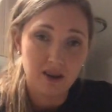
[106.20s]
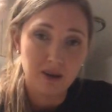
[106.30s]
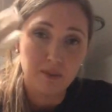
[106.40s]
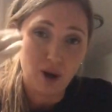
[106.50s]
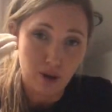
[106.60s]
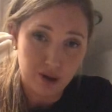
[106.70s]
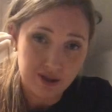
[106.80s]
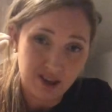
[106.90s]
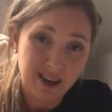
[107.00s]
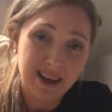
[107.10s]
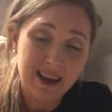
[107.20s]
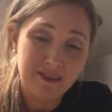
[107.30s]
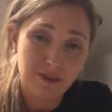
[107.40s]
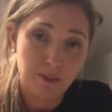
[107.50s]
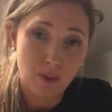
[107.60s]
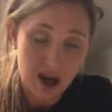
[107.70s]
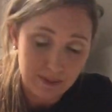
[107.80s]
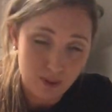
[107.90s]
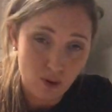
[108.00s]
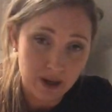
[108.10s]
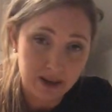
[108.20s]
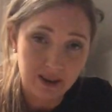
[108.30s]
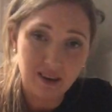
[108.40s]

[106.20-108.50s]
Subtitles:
Personally, from my point,